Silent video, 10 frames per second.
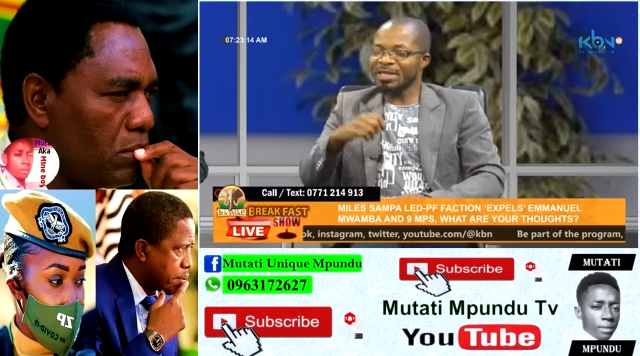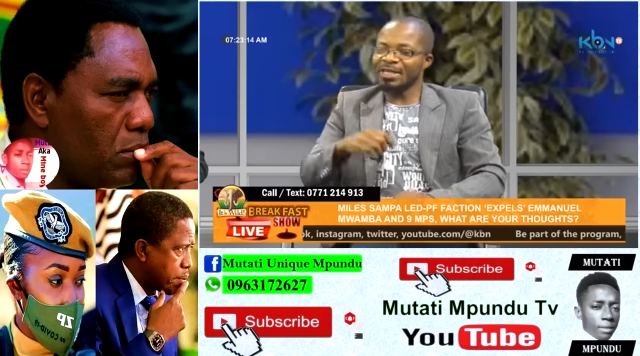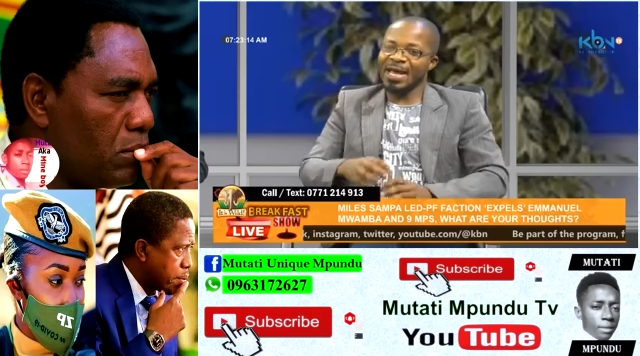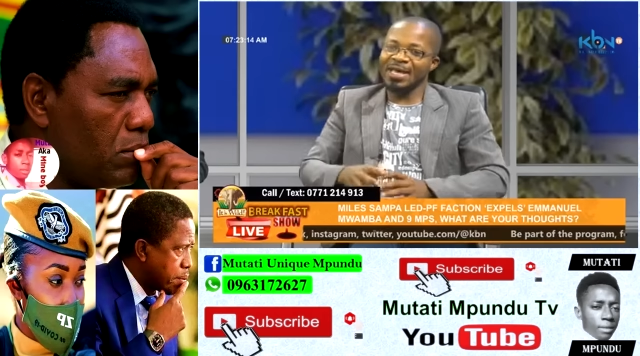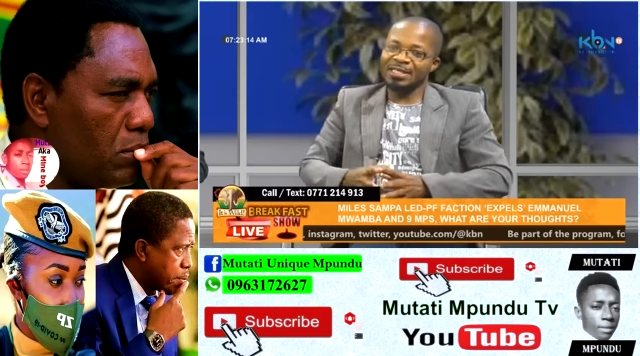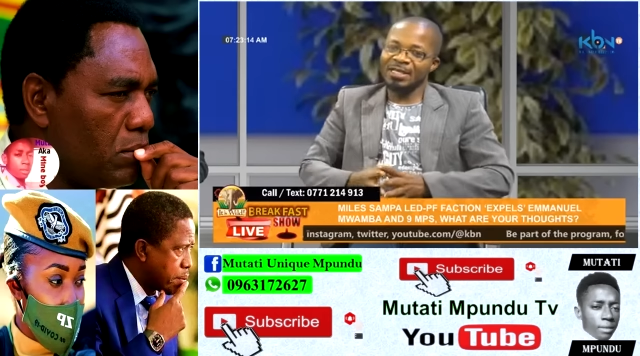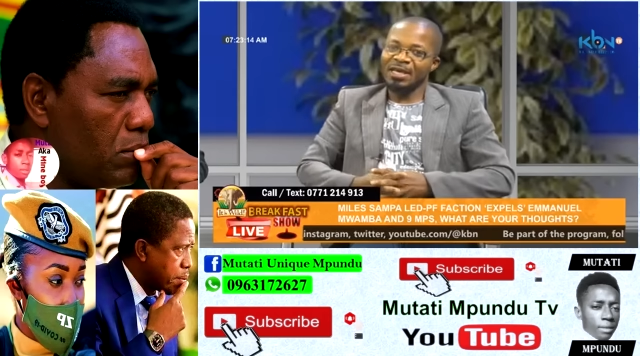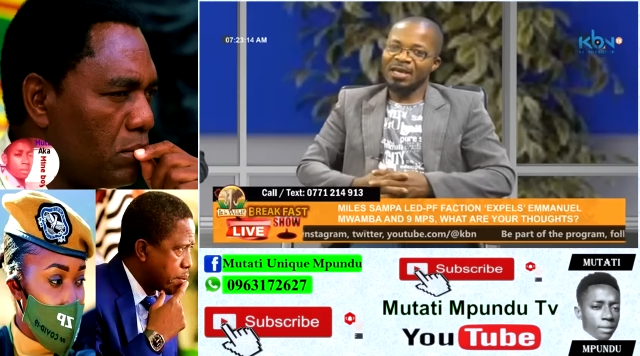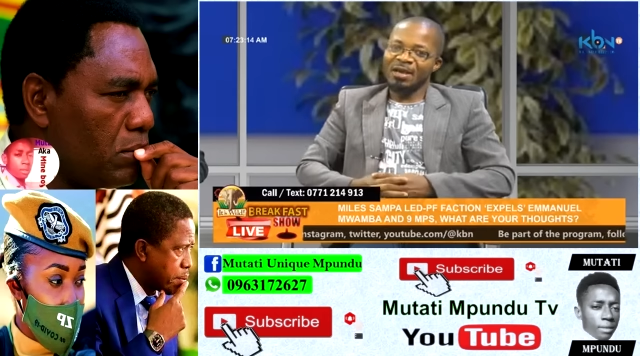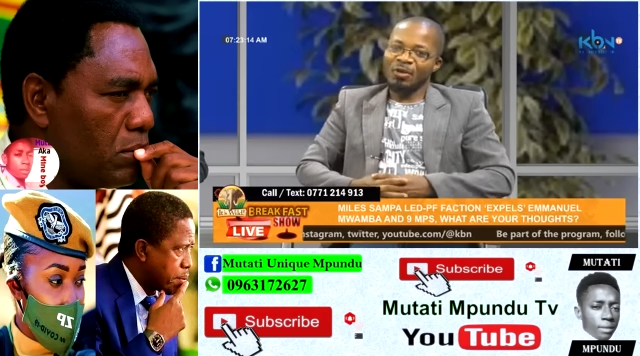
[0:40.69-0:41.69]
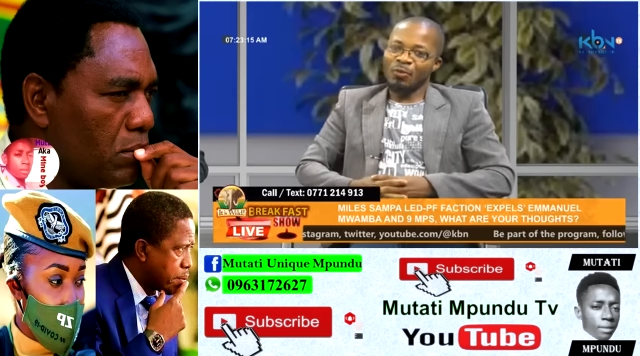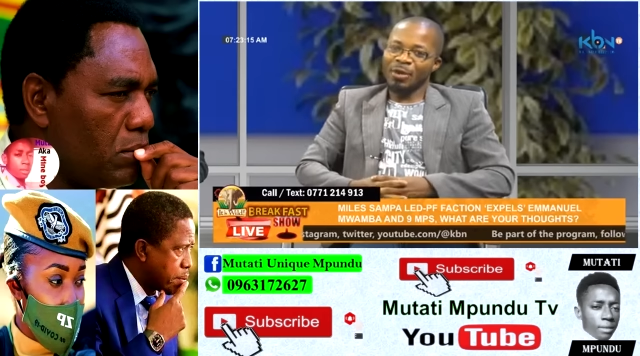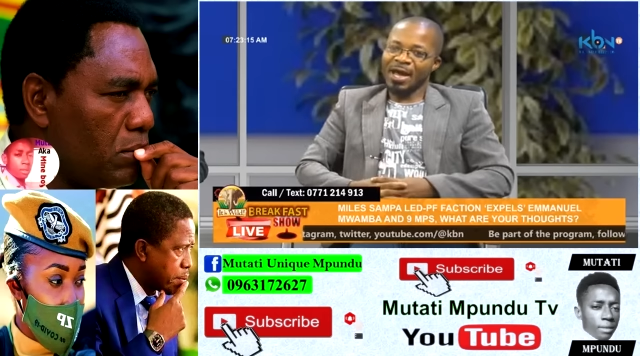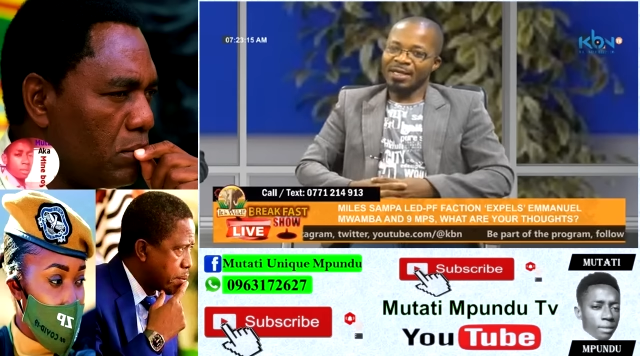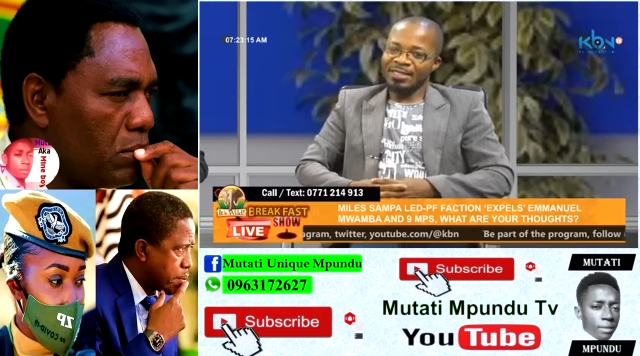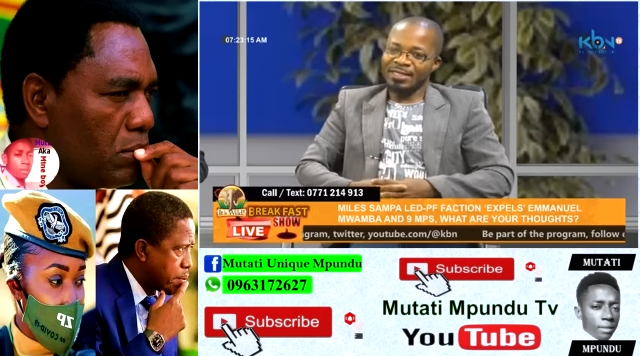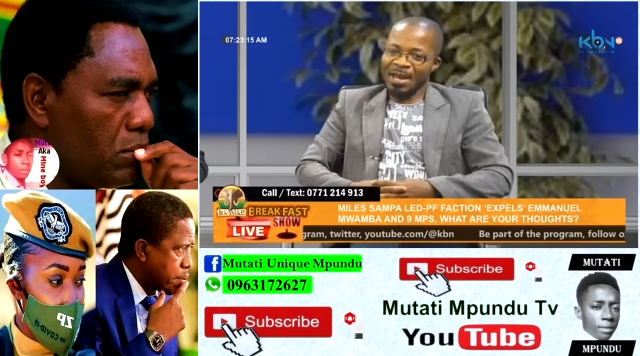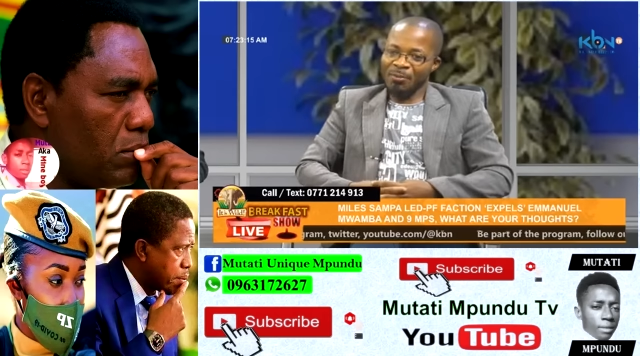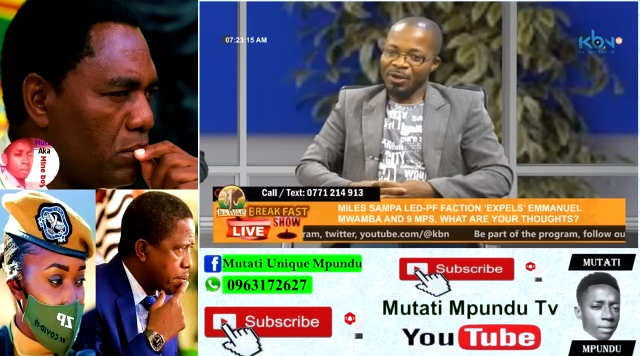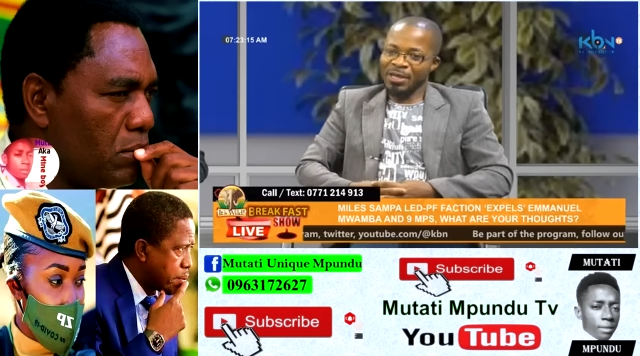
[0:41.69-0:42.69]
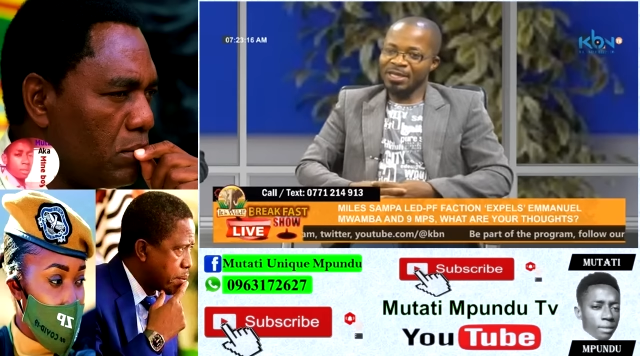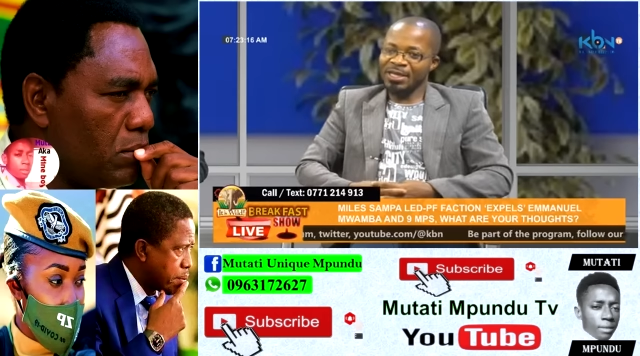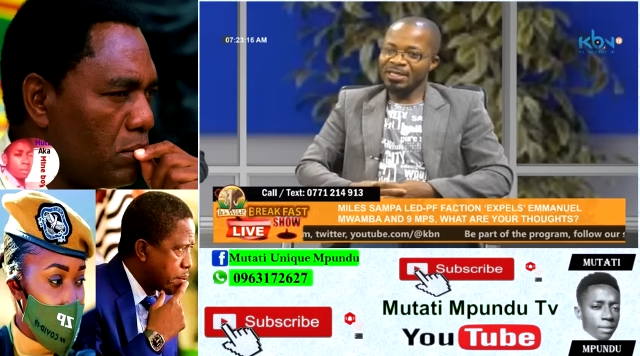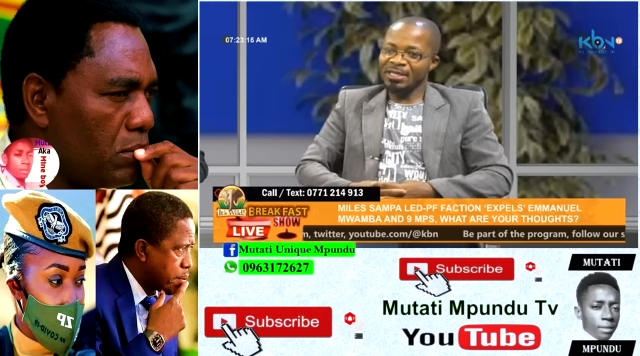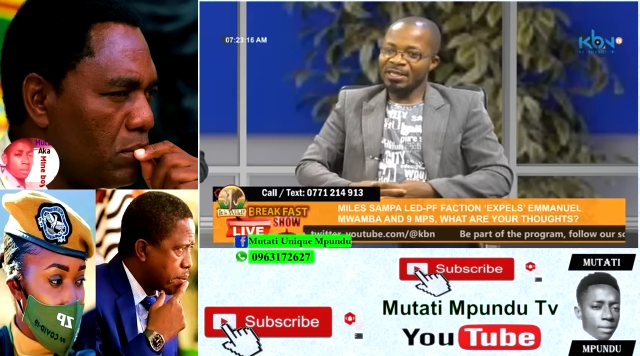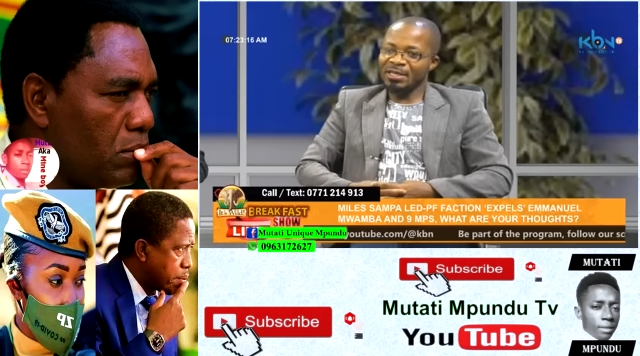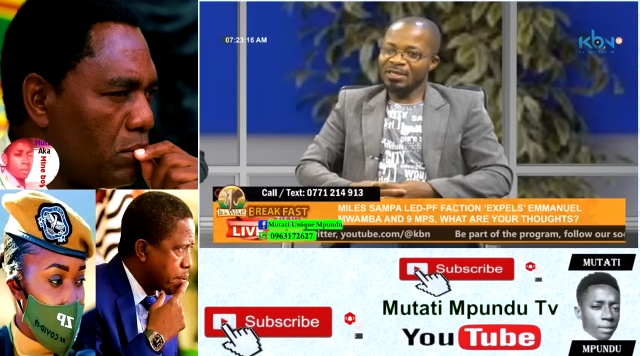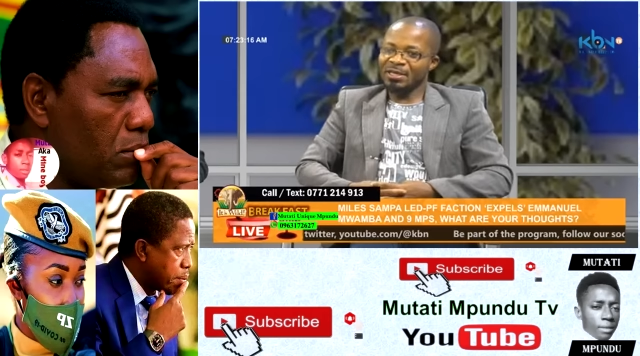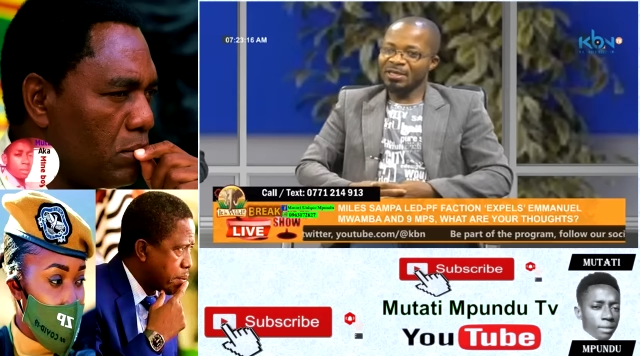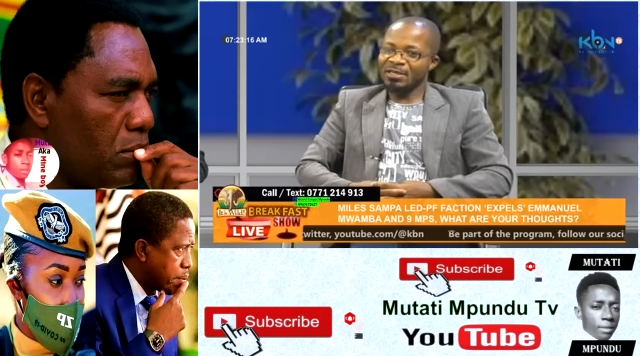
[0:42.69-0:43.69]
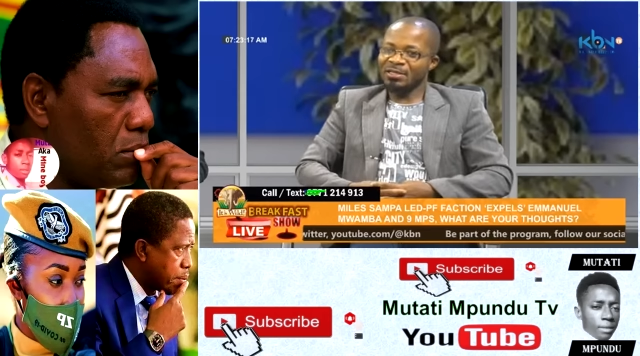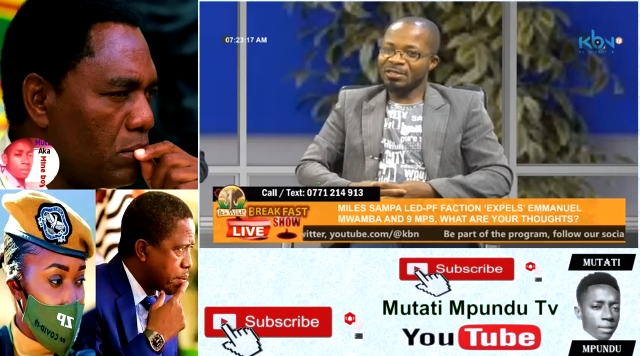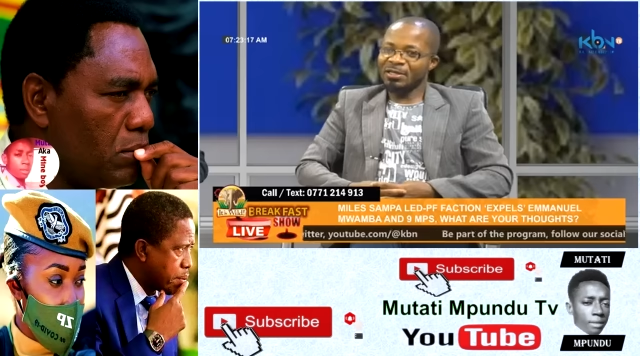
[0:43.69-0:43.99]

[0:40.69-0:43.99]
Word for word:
Speaker 1: and leave a comment. Tell me what you think about this video in the